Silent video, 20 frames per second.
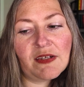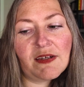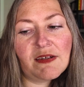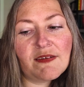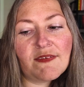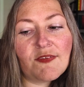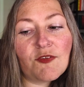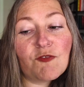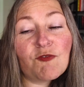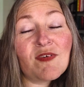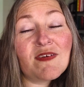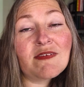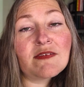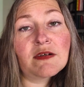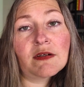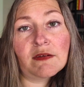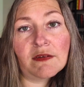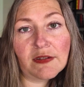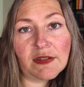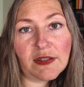It's
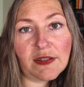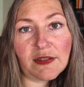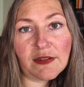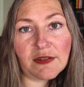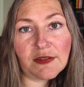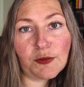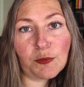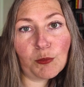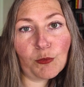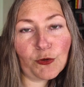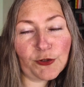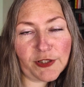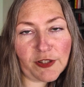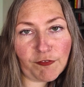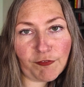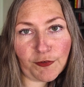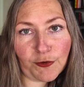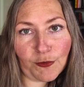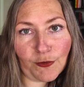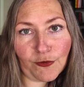physically more
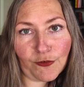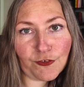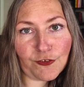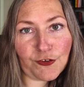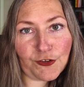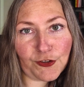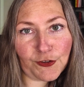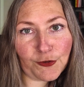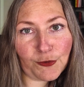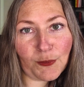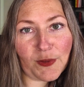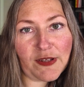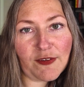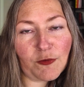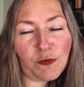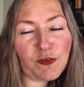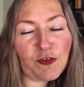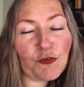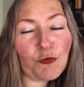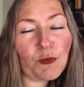difficult to do,
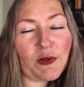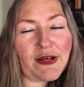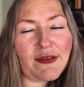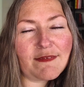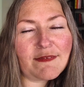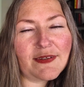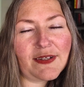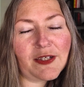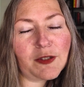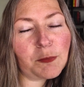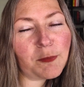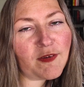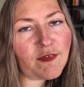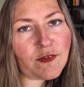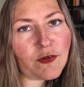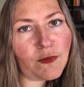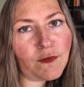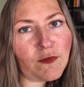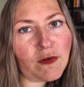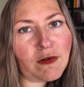which is why it's taken me
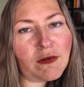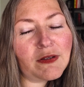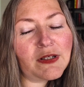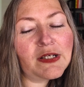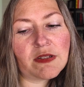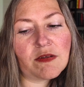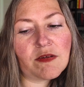so long.